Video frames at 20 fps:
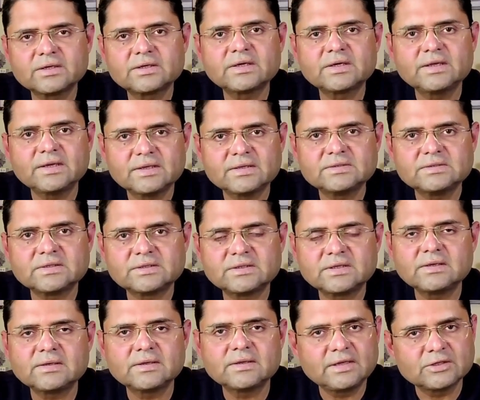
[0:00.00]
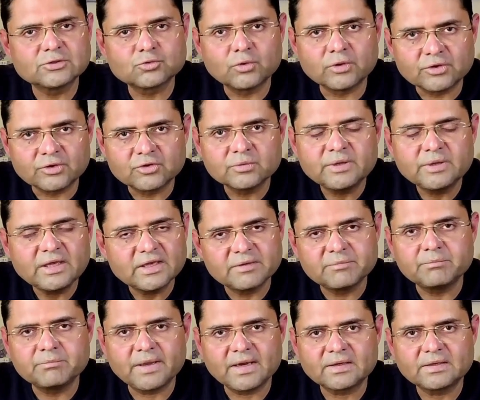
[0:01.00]
how our country in general
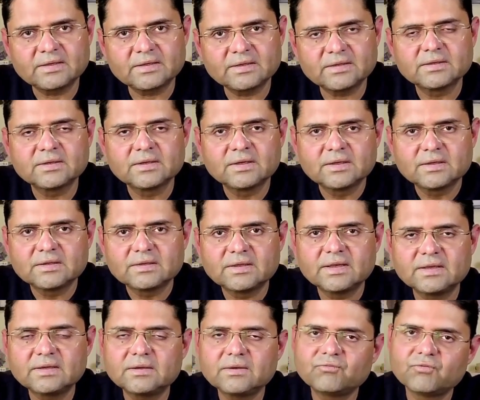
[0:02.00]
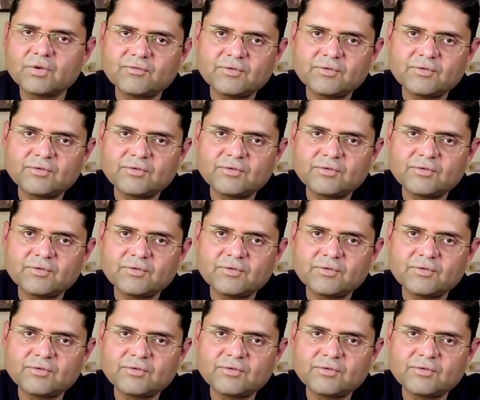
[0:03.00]
is going to be impacted.